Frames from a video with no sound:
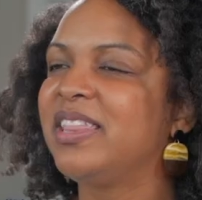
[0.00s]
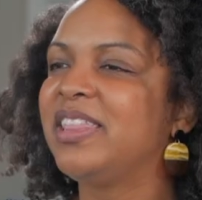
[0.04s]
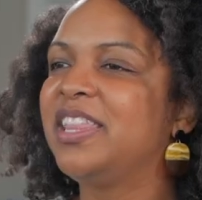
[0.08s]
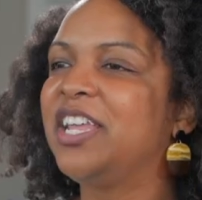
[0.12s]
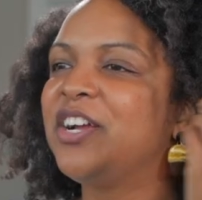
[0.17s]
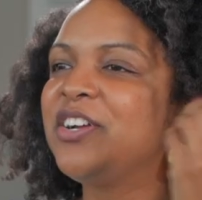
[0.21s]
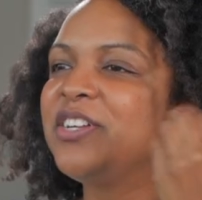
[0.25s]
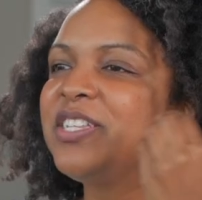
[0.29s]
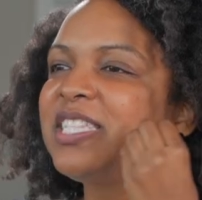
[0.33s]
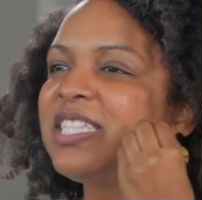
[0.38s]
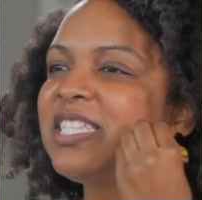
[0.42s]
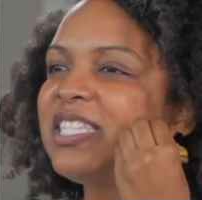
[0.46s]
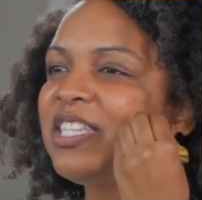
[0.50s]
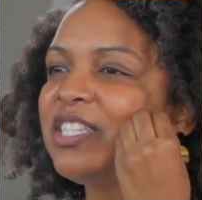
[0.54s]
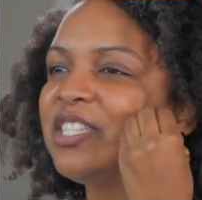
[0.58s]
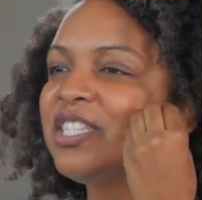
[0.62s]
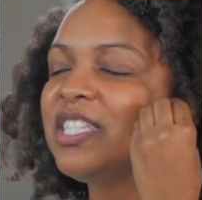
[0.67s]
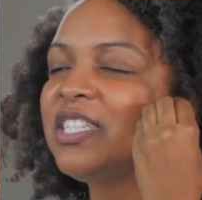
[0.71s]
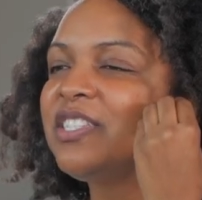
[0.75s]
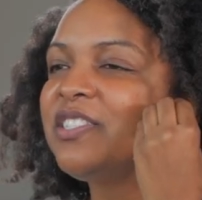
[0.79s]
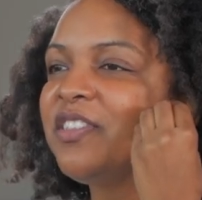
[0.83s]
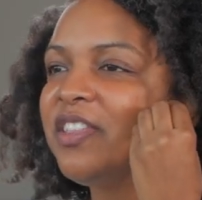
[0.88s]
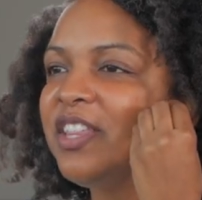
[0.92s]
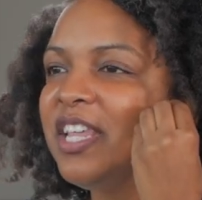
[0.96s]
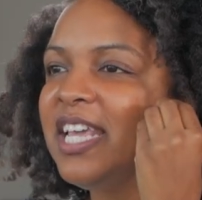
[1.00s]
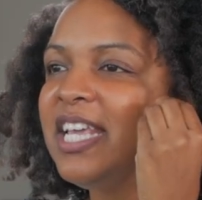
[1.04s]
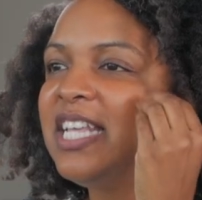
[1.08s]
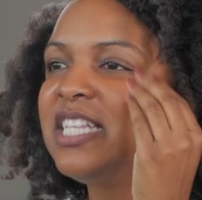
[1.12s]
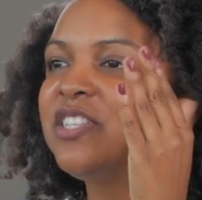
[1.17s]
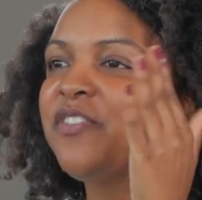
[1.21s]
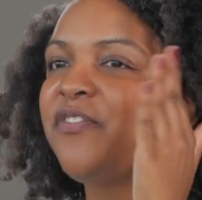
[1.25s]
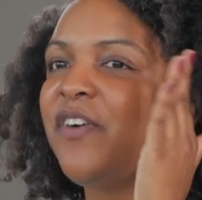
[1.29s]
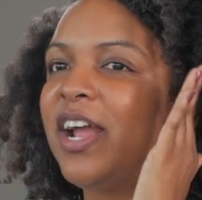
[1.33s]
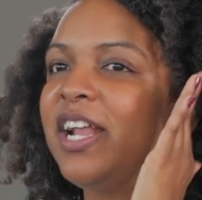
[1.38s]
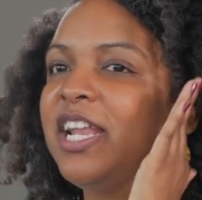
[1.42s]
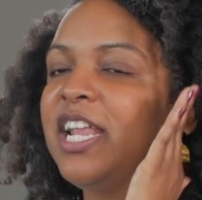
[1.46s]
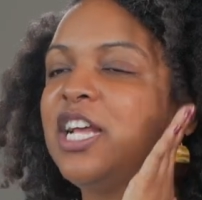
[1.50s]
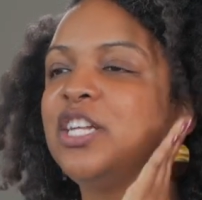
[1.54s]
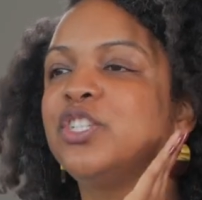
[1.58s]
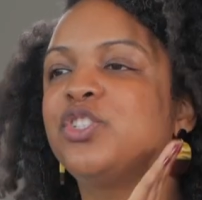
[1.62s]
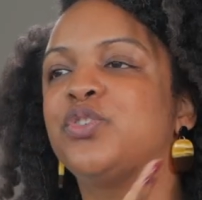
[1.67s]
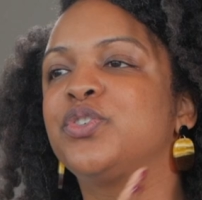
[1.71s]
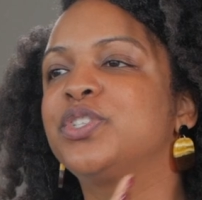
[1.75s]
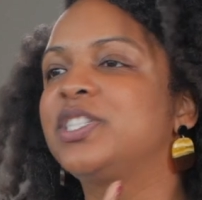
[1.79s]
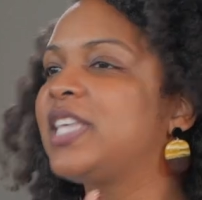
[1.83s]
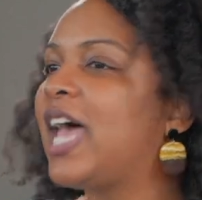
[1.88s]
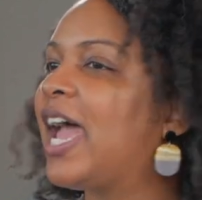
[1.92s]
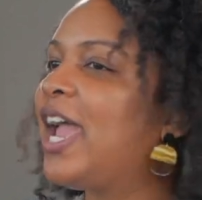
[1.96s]
There's these
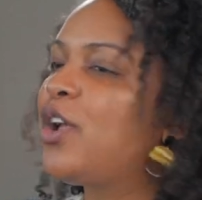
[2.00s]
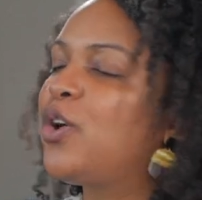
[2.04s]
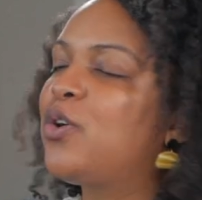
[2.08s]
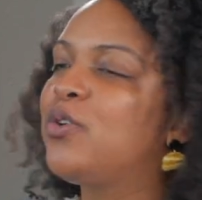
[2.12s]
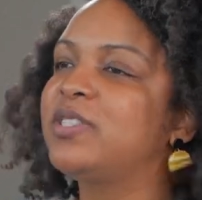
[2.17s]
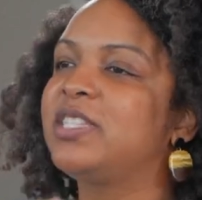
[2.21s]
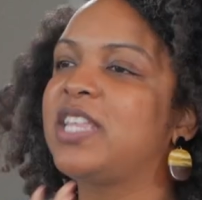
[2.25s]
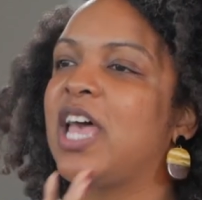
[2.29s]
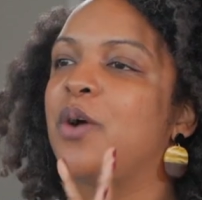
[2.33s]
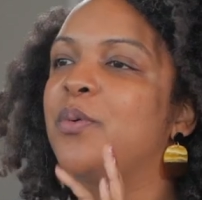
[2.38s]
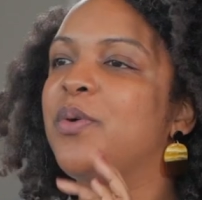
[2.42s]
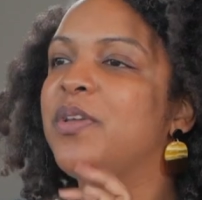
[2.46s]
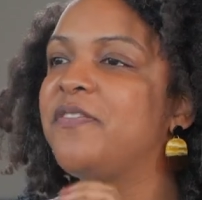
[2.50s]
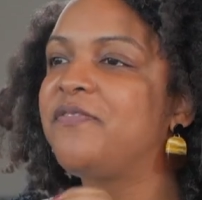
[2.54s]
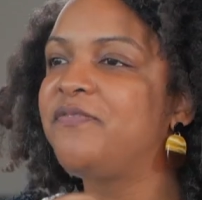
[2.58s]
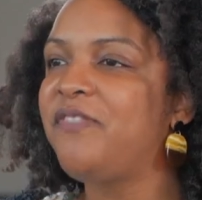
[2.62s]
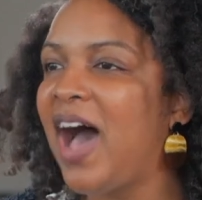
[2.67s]
financial cycles that we